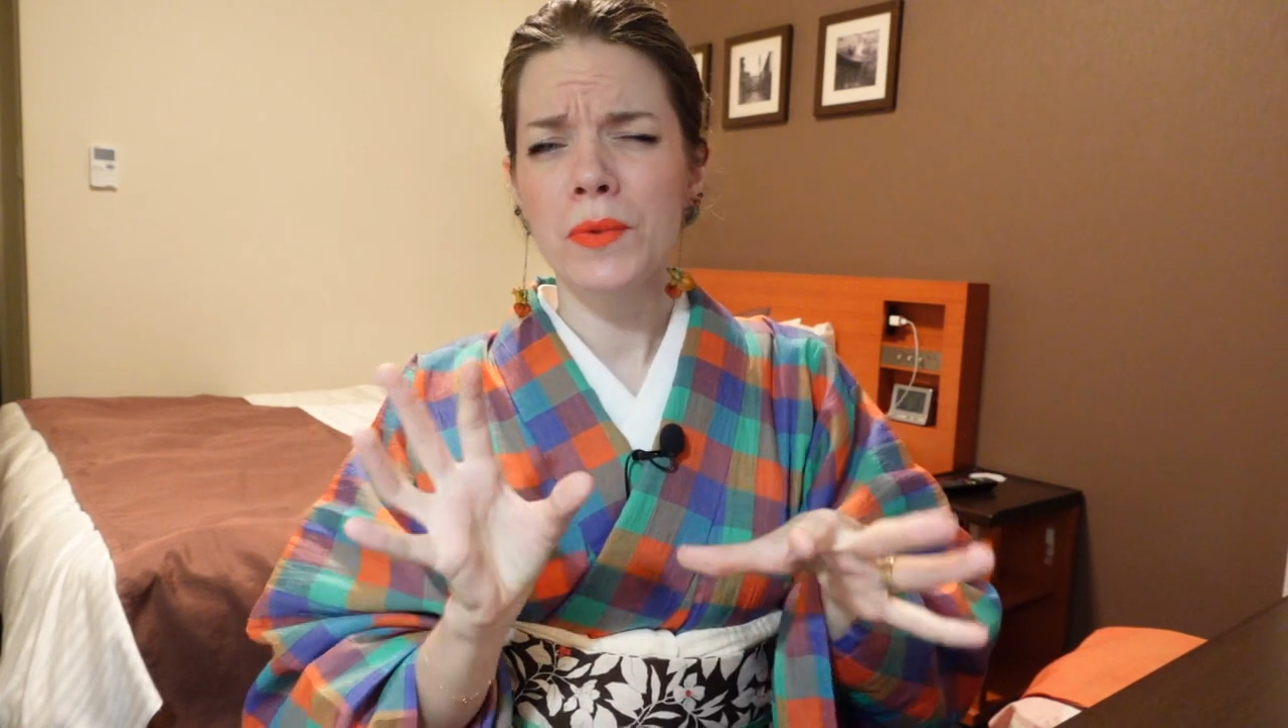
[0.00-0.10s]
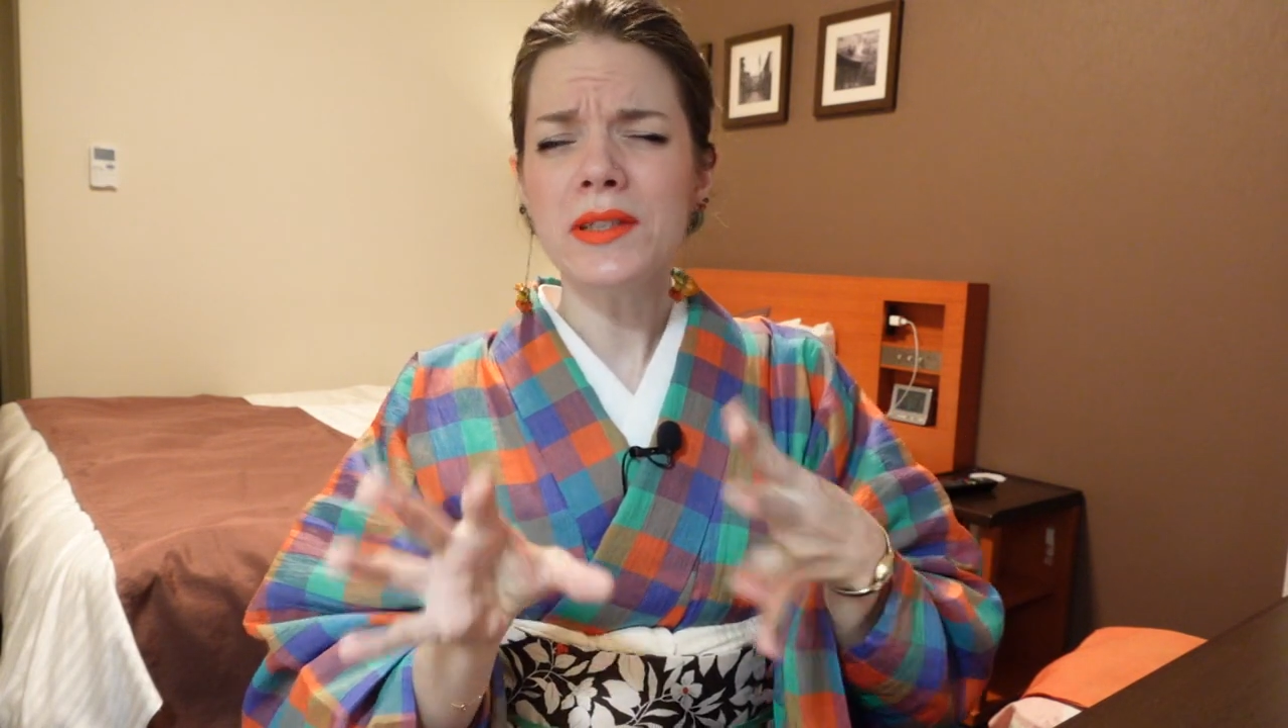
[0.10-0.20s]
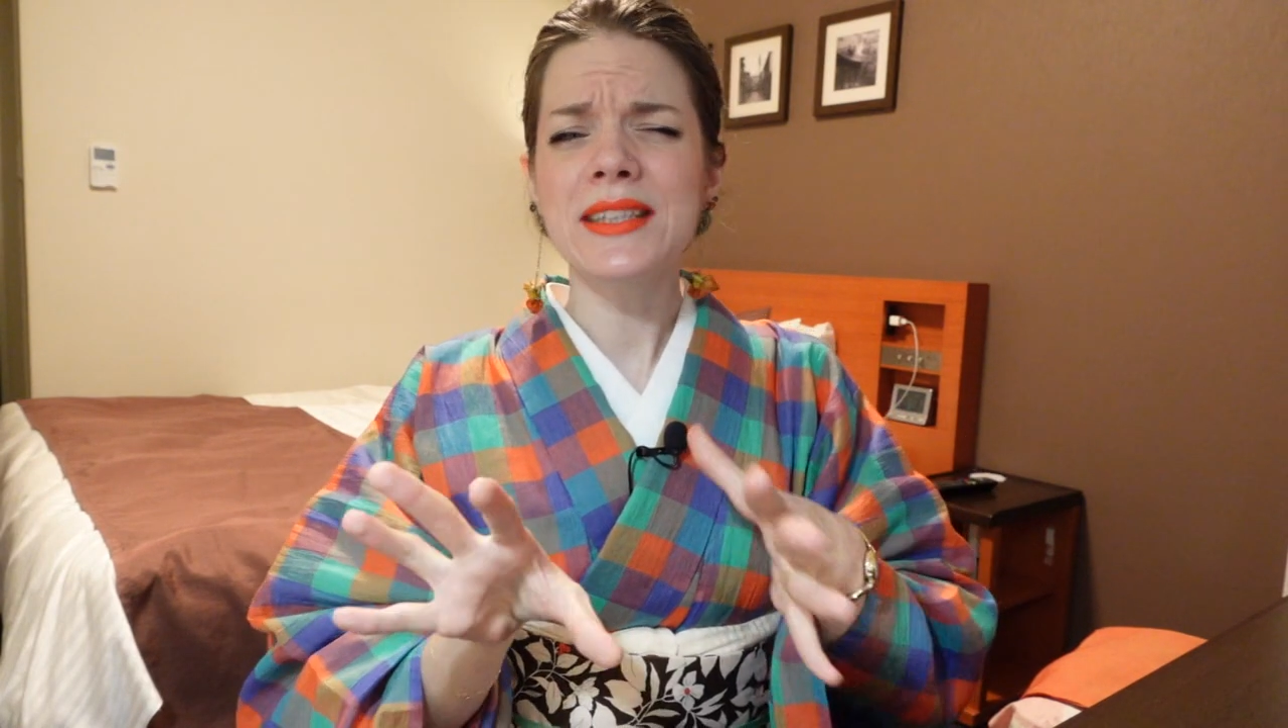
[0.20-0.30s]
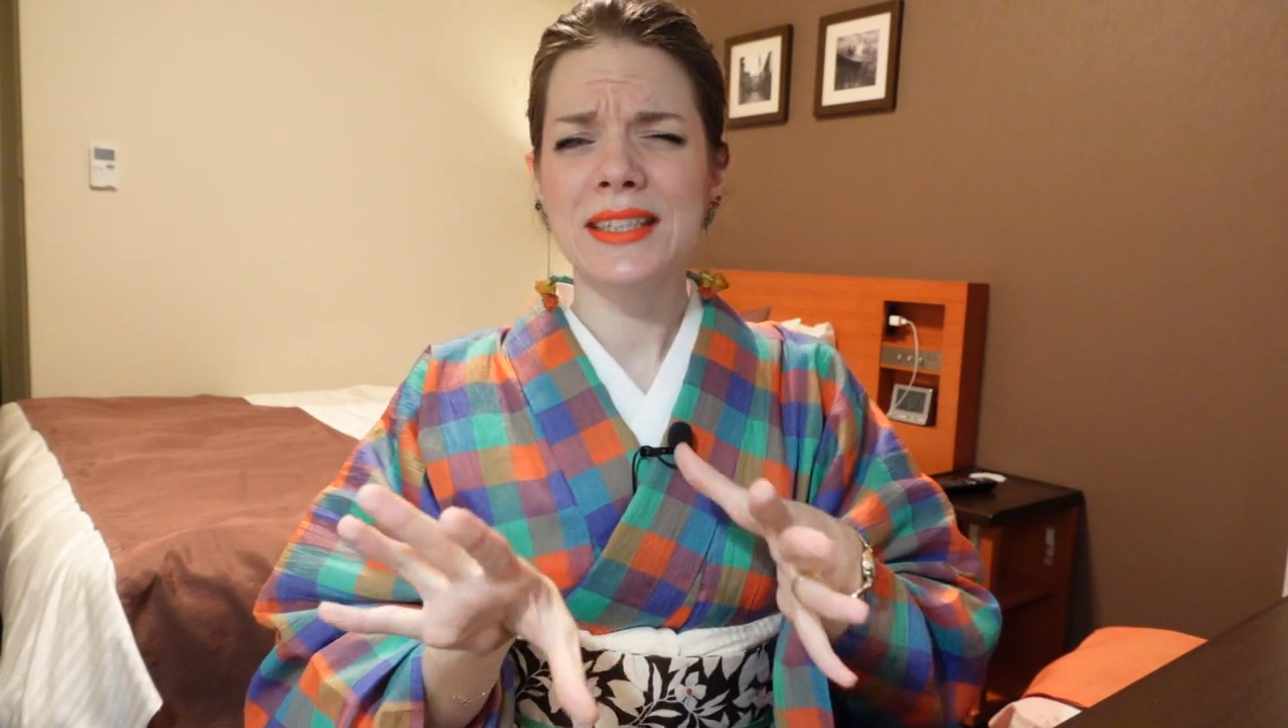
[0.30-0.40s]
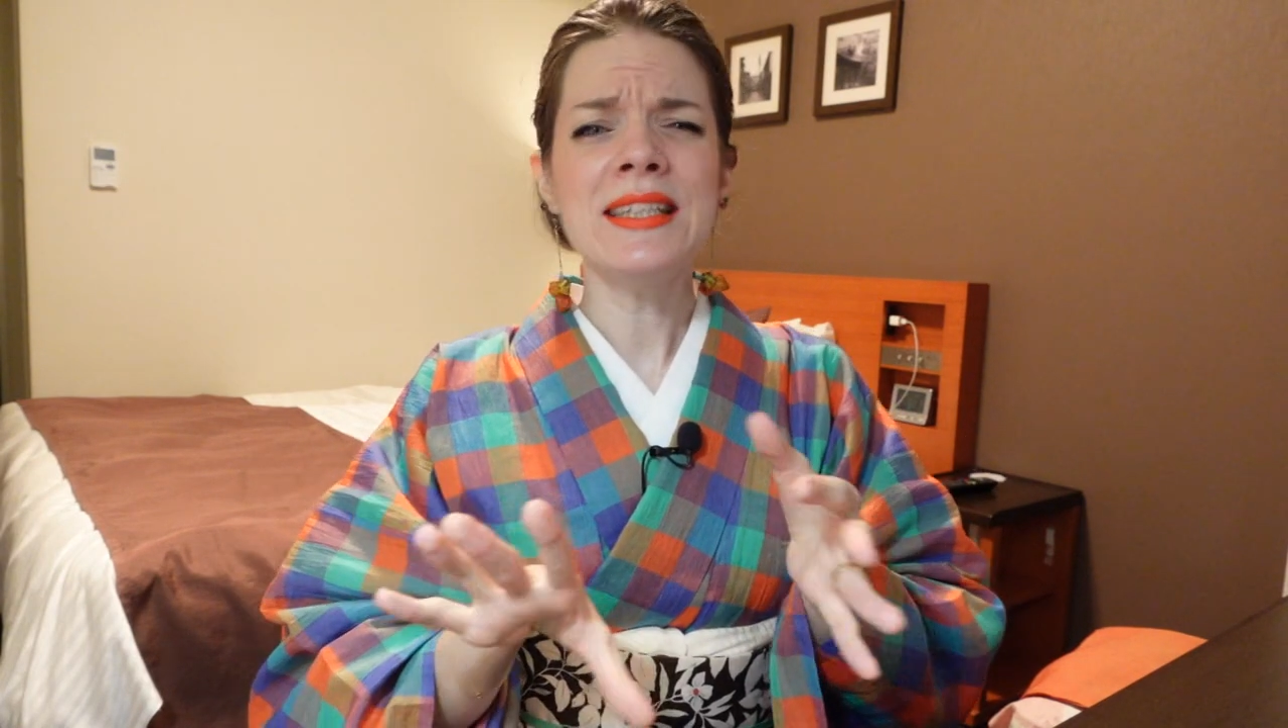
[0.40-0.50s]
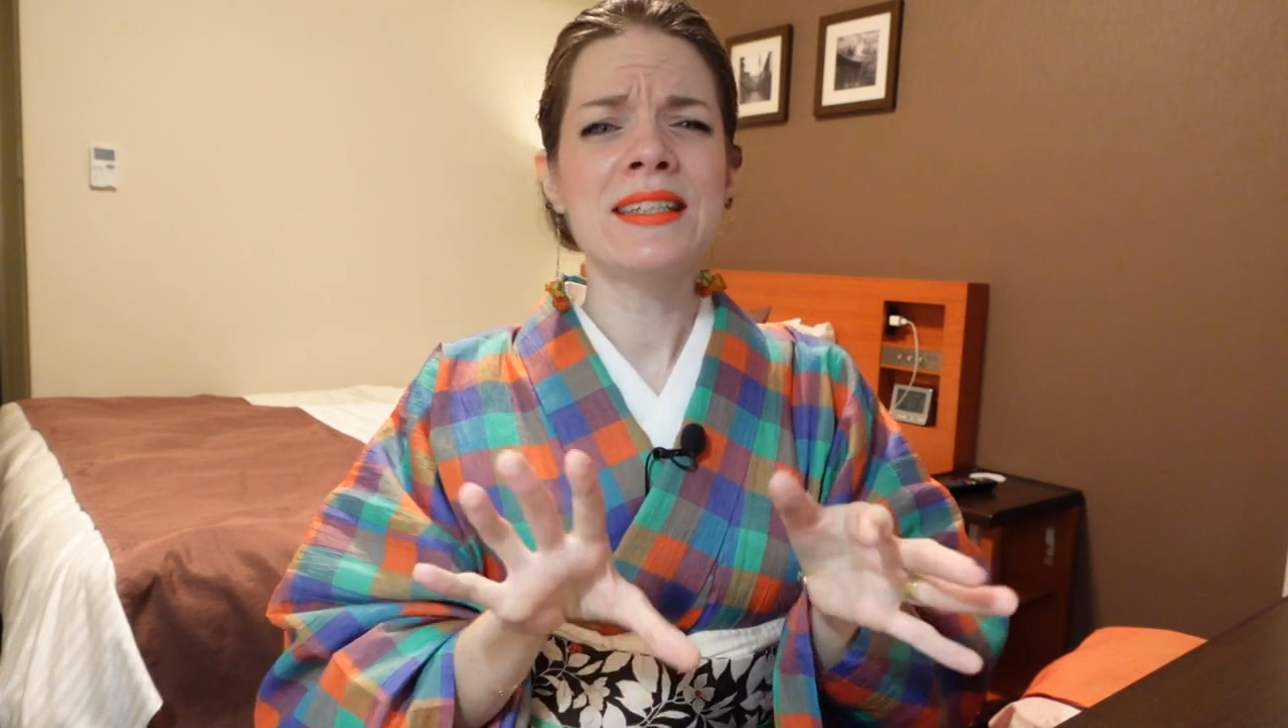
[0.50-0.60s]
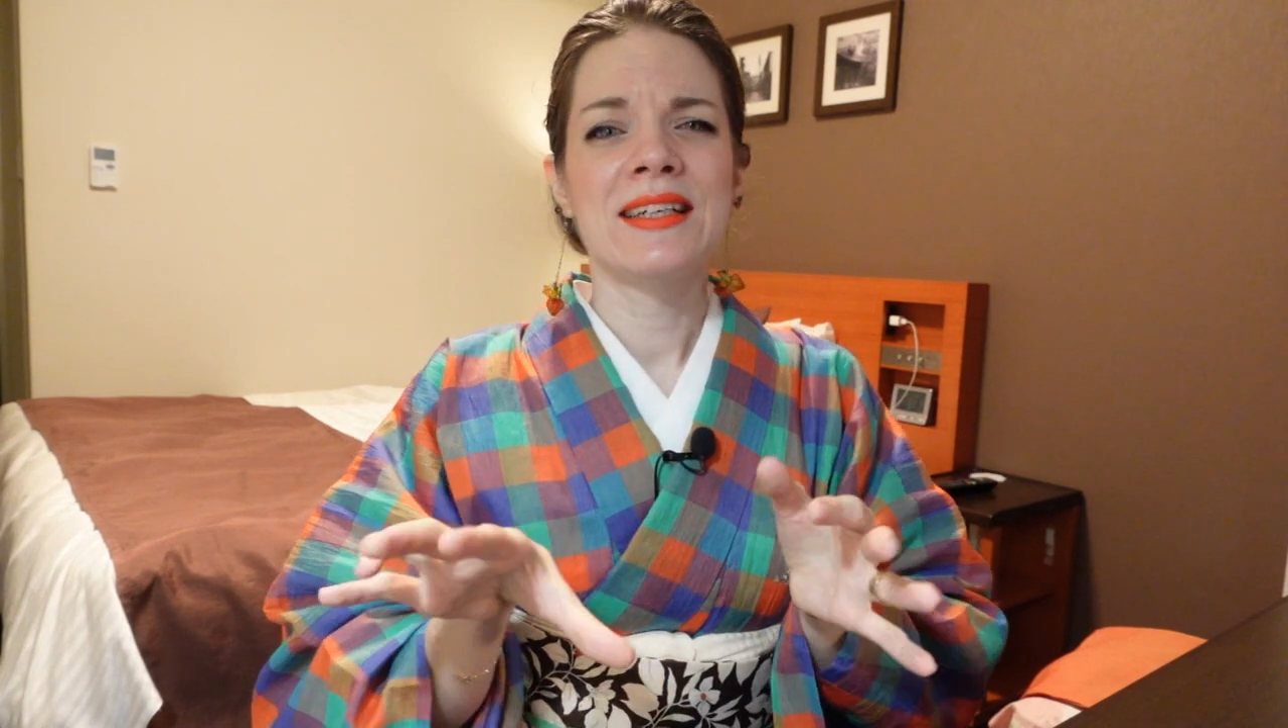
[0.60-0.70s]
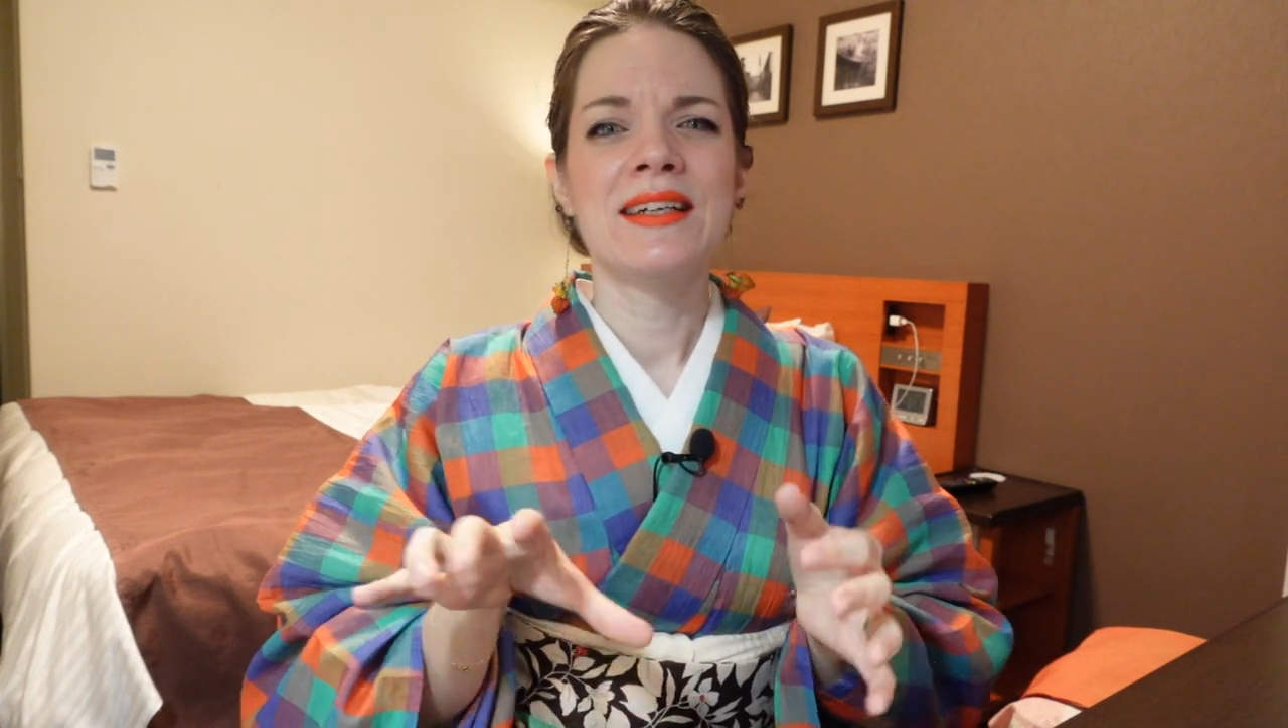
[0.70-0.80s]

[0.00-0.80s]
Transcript: We'll see